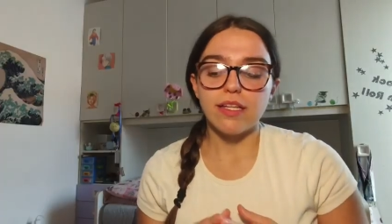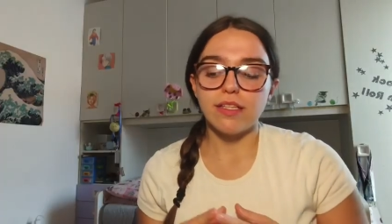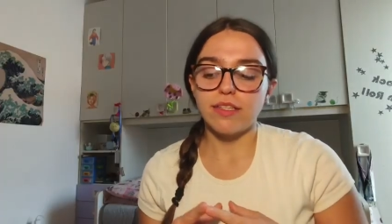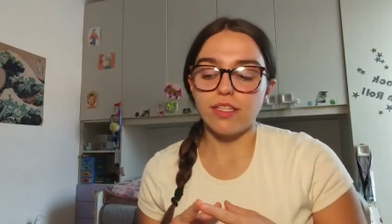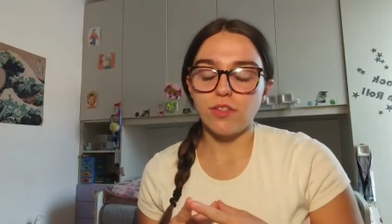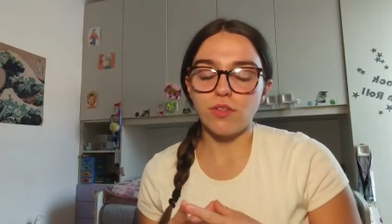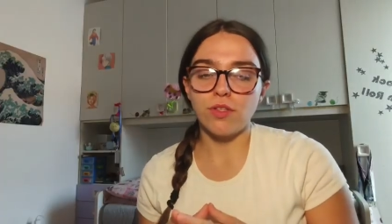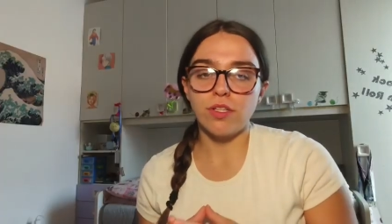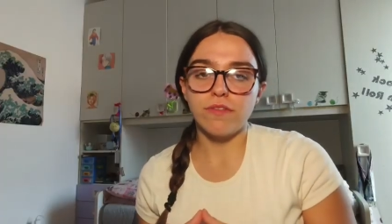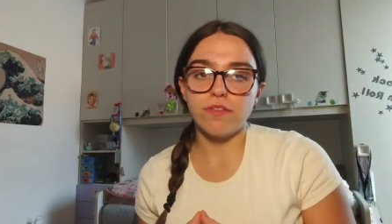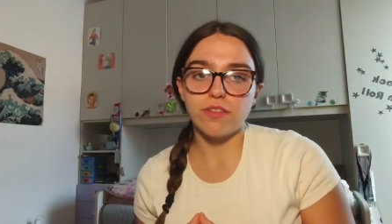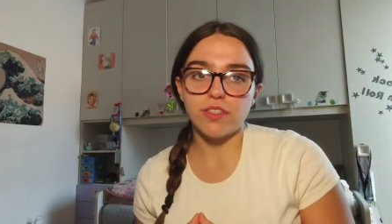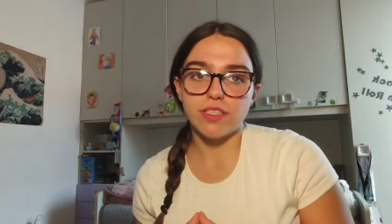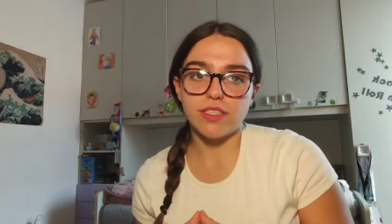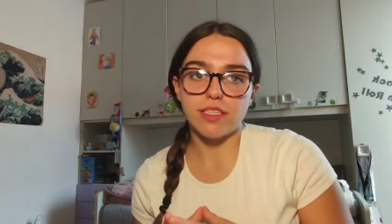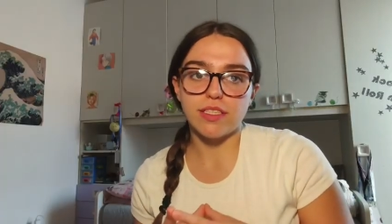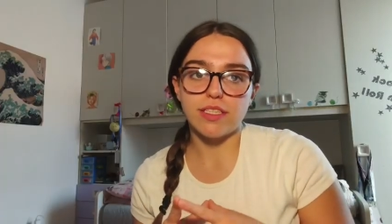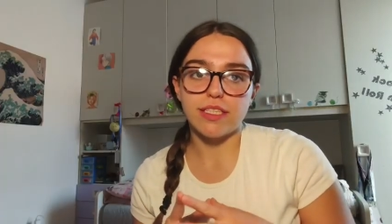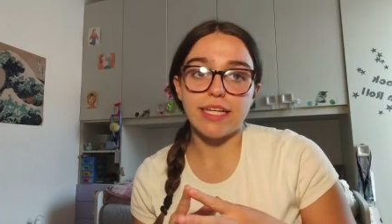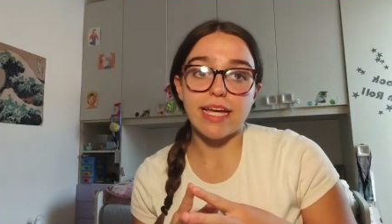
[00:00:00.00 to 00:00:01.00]
The
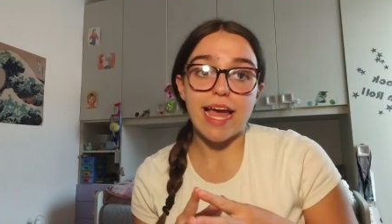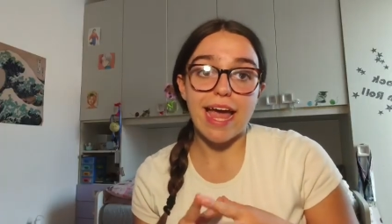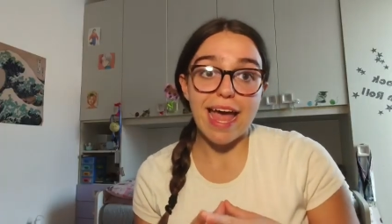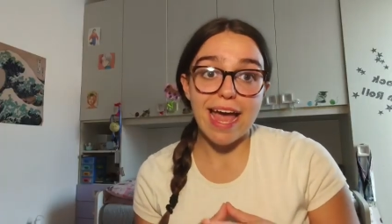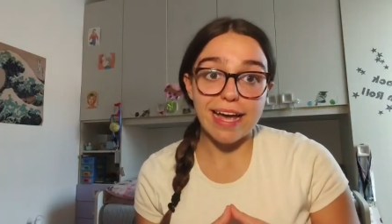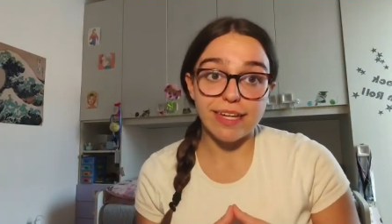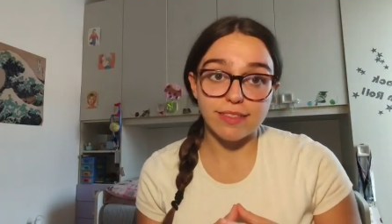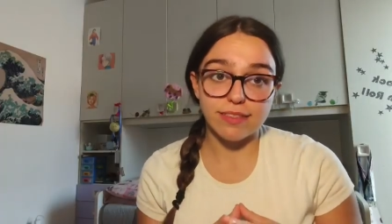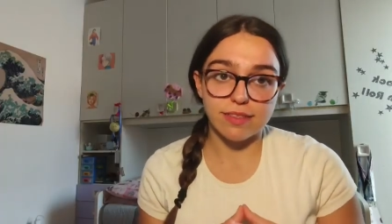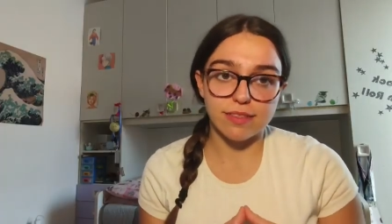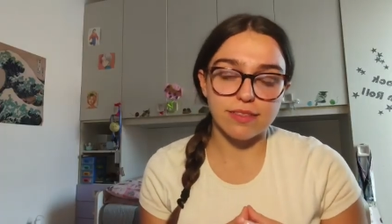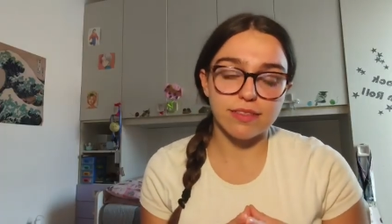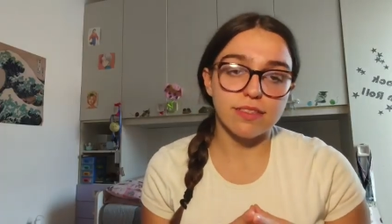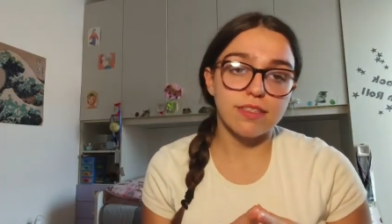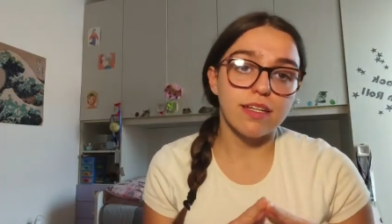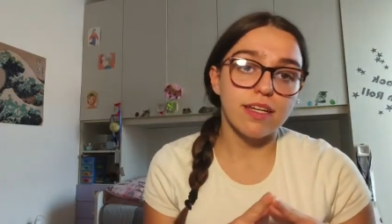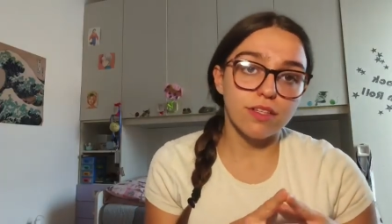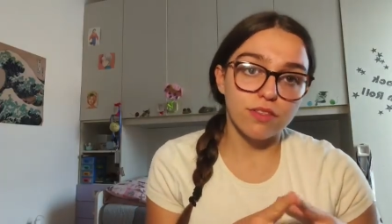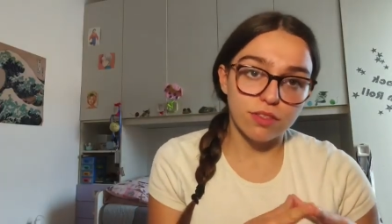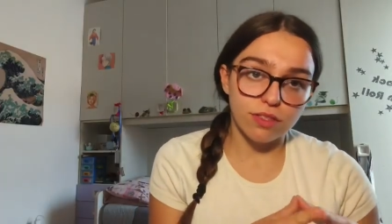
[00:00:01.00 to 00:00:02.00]
university asks
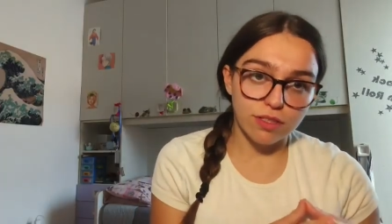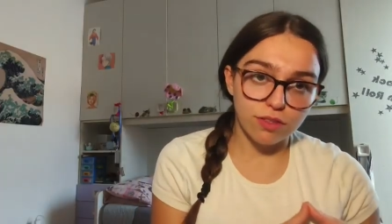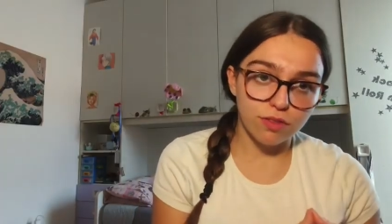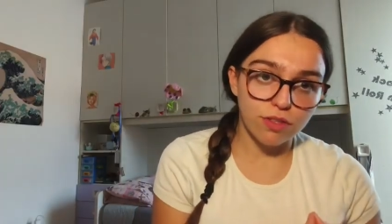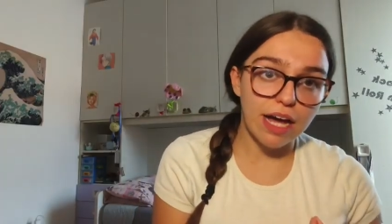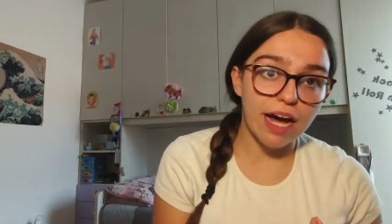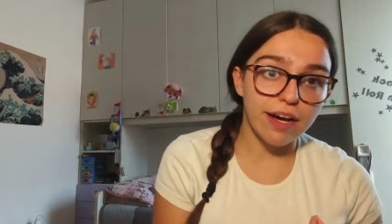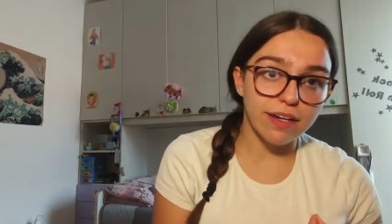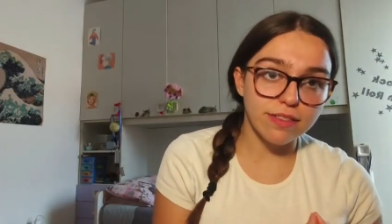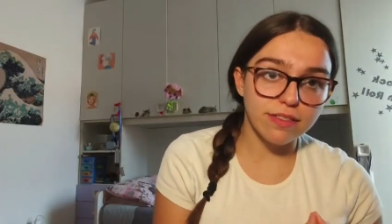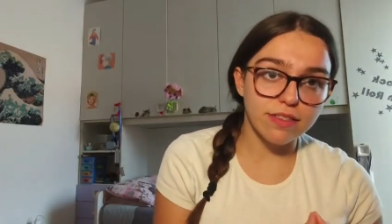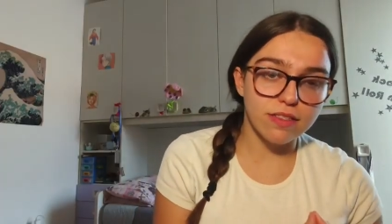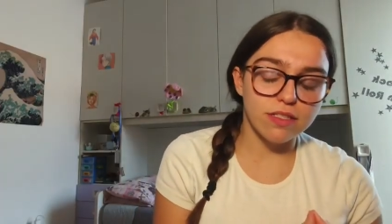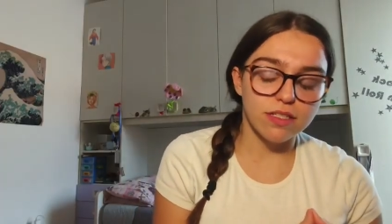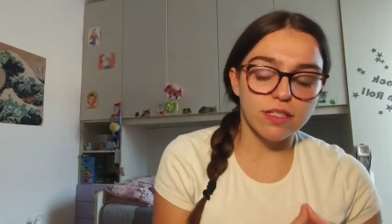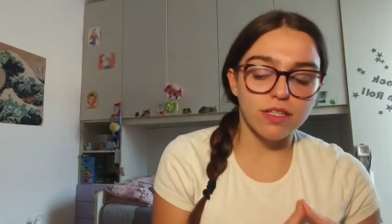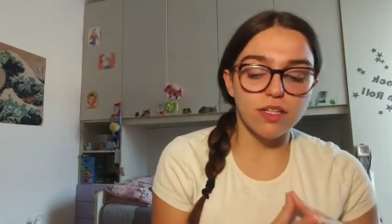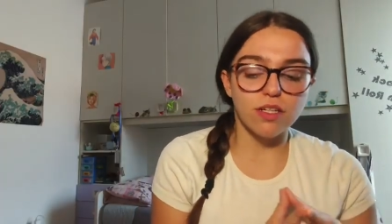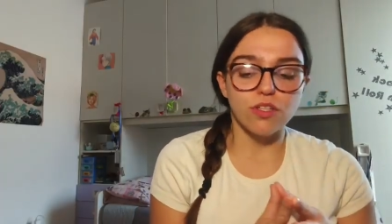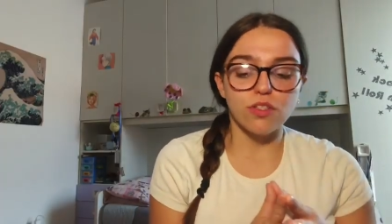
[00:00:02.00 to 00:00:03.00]
us.
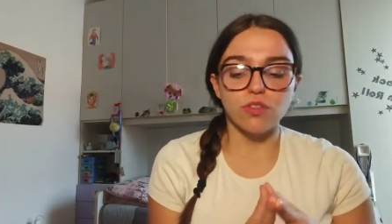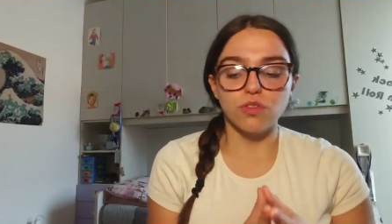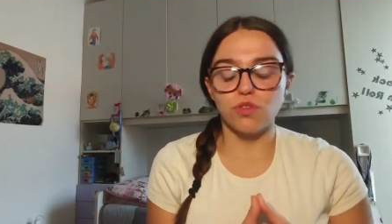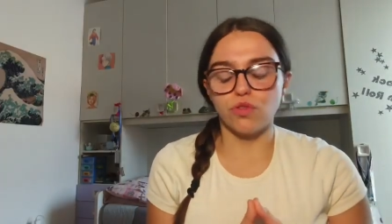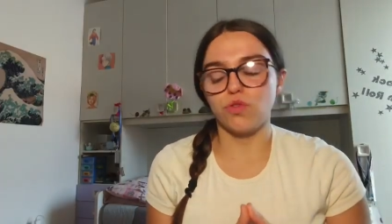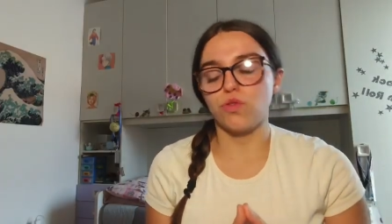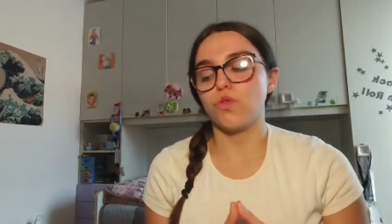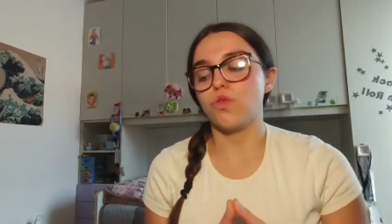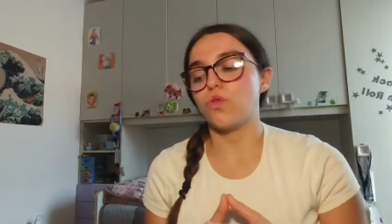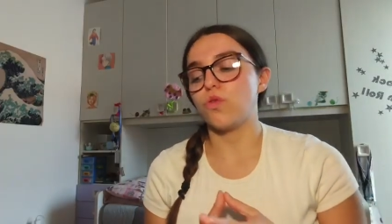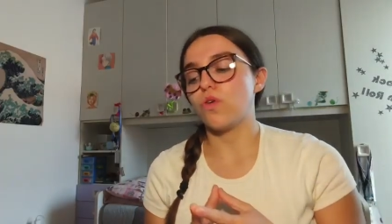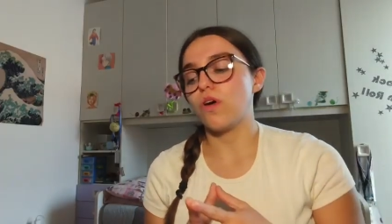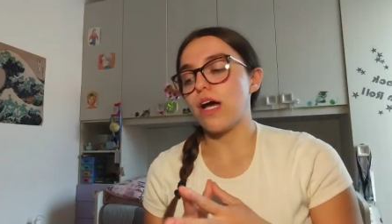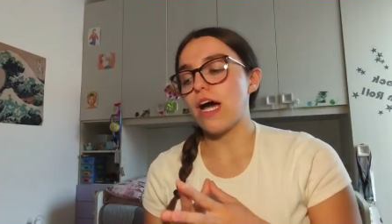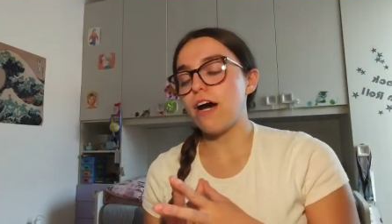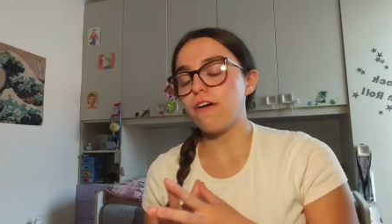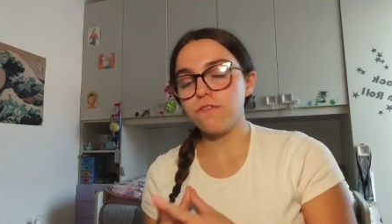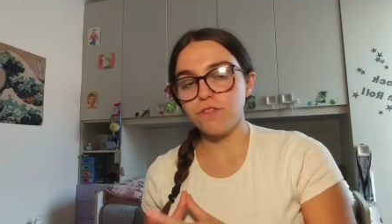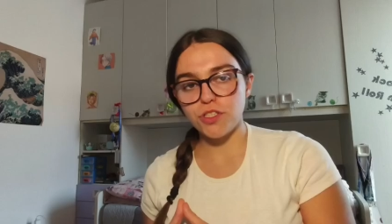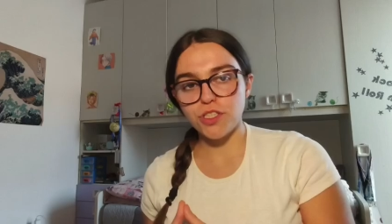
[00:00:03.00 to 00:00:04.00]
So
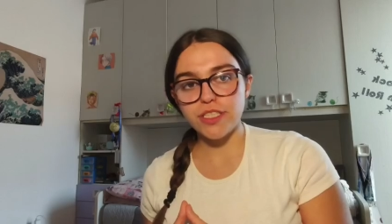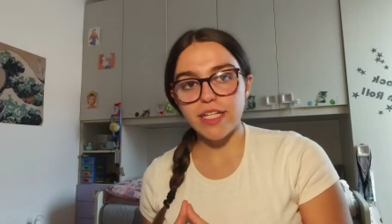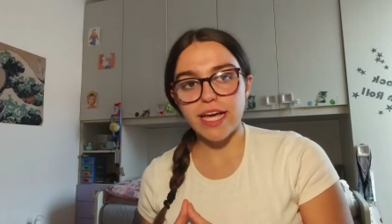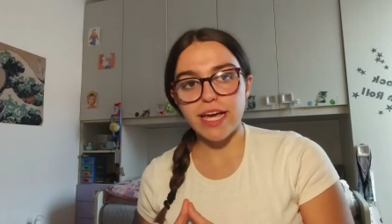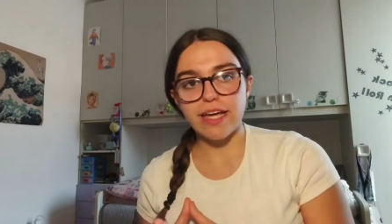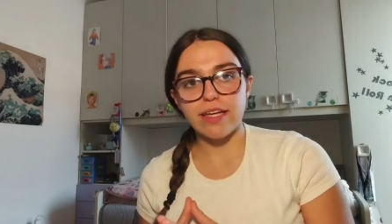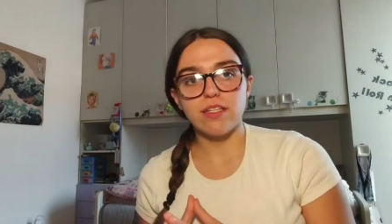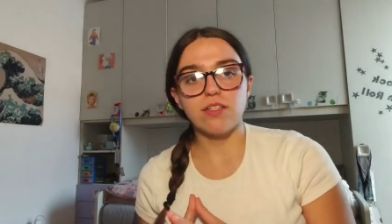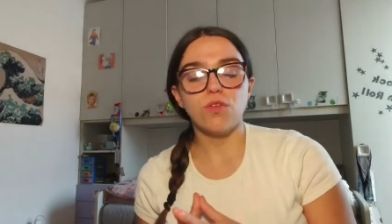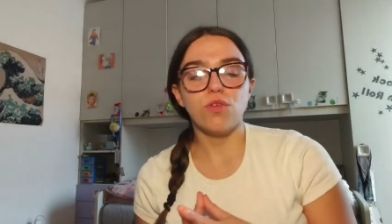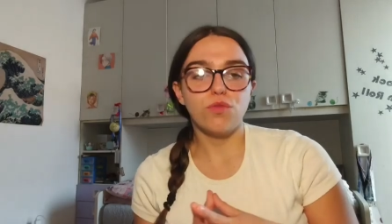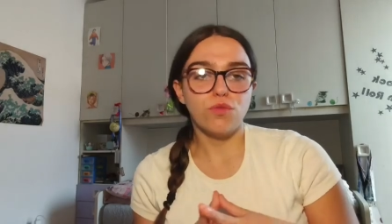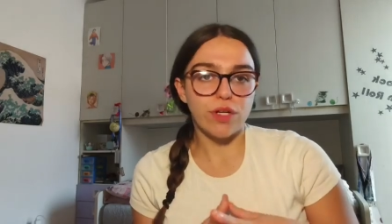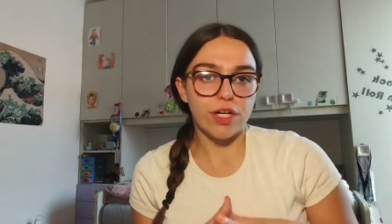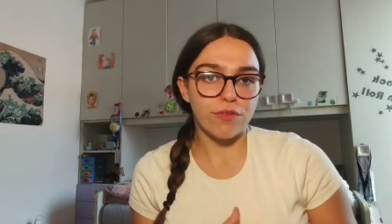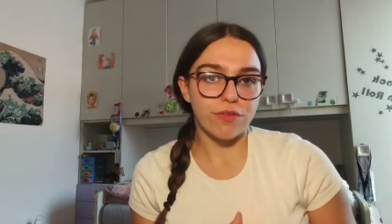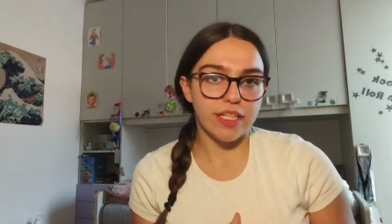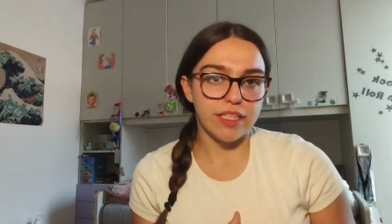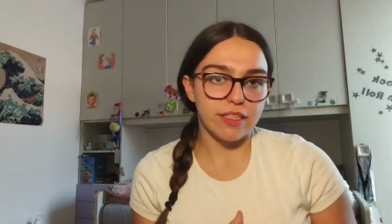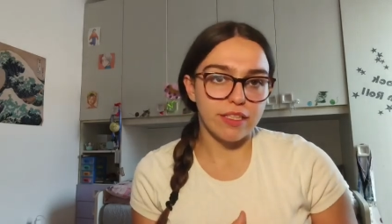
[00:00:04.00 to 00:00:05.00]
after that, we are
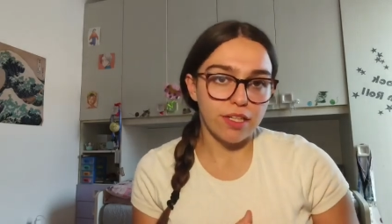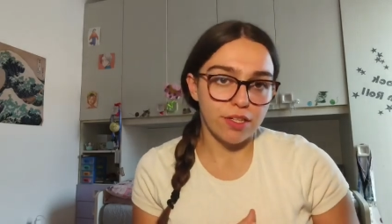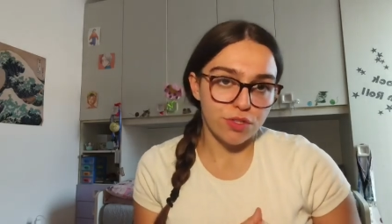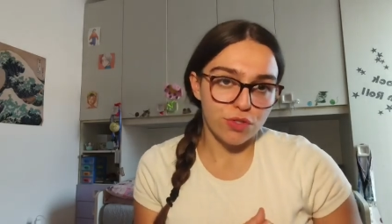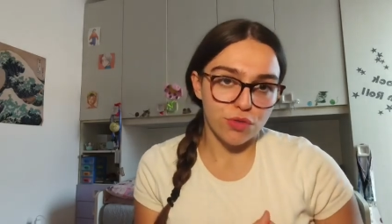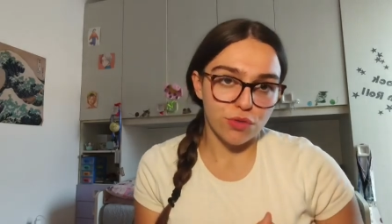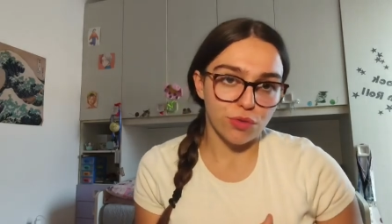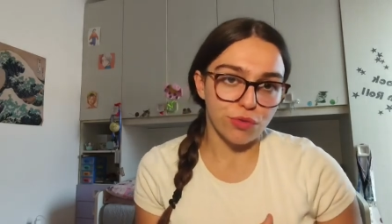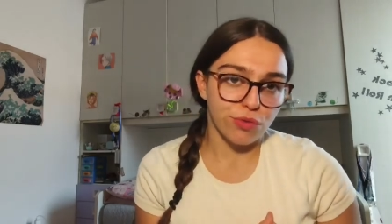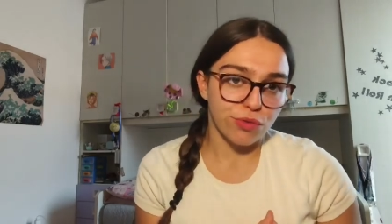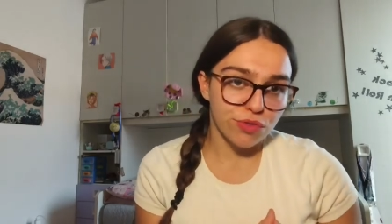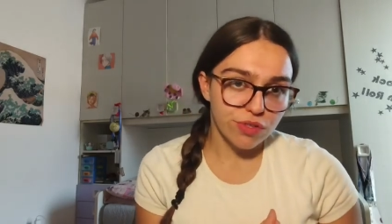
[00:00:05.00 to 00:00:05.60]
ready to